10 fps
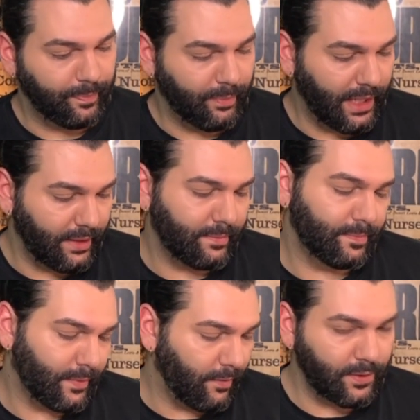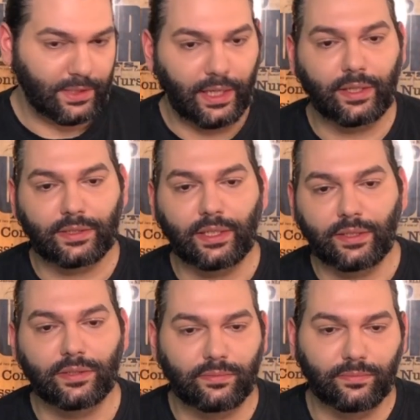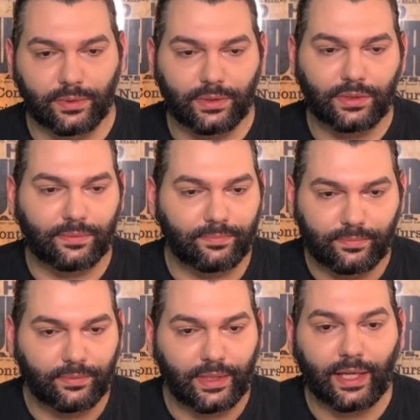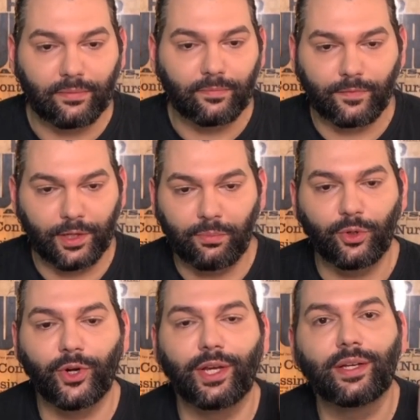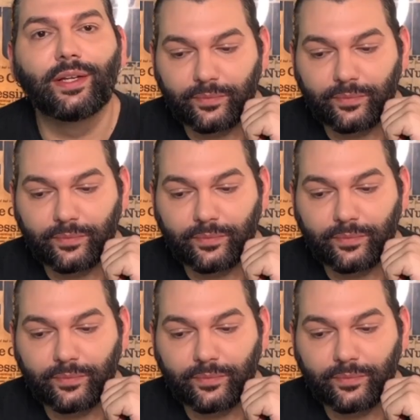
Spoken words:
but obviously I understand this would just get very boring,